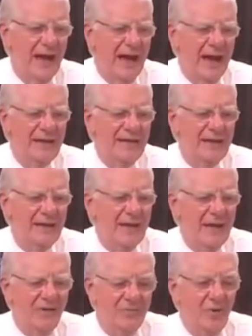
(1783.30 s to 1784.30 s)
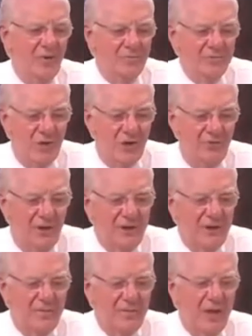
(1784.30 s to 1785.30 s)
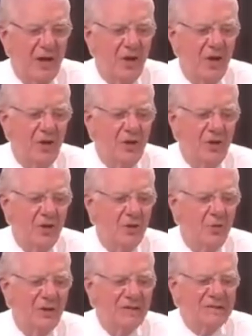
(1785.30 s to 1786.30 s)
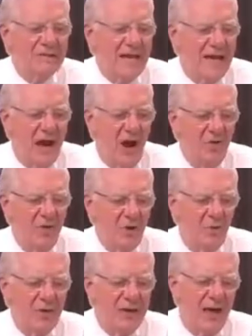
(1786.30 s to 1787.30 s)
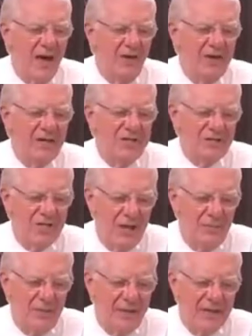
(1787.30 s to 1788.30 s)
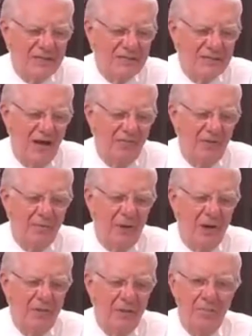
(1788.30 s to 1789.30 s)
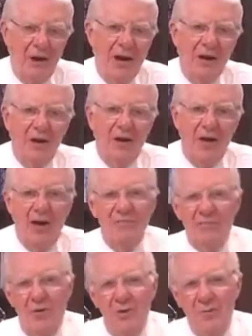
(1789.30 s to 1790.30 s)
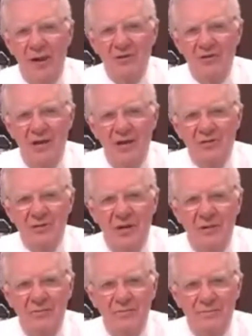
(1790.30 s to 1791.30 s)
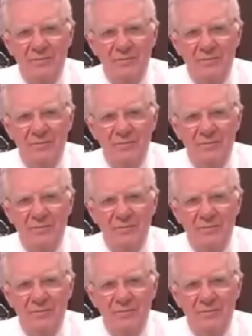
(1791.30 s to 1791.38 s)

and if you're observant, you will see outer reality shaping itself upon the model of your imagination.